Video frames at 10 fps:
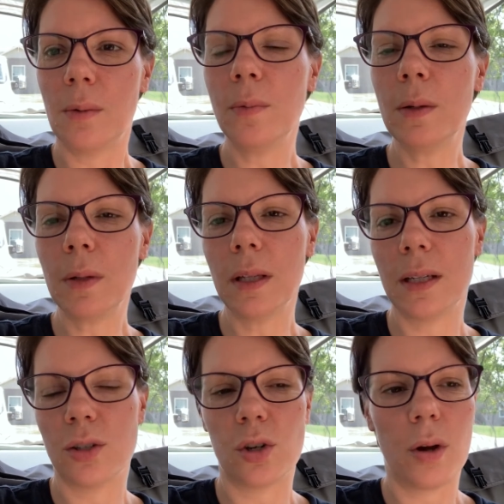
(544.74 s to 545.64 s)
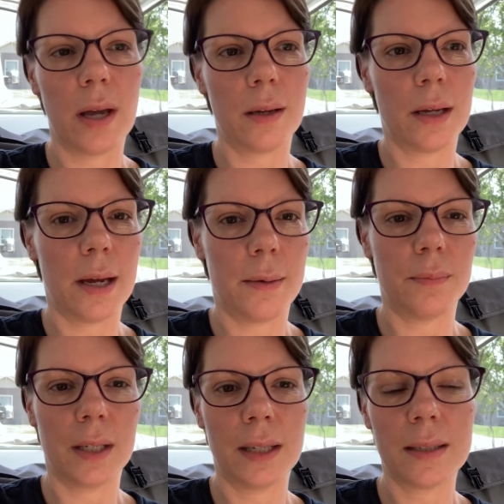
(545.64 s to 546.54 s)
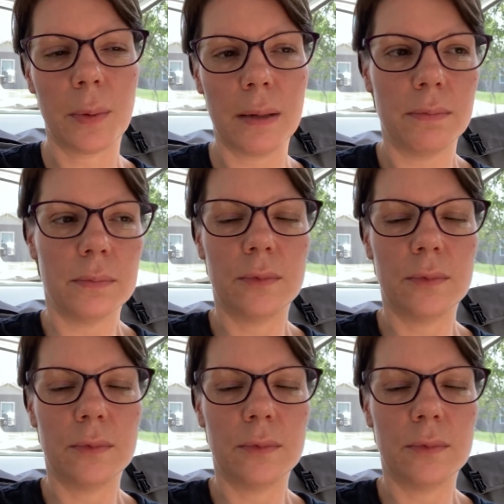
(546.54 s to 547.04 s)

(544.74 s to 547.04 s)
We really enjoy it. Like I said, we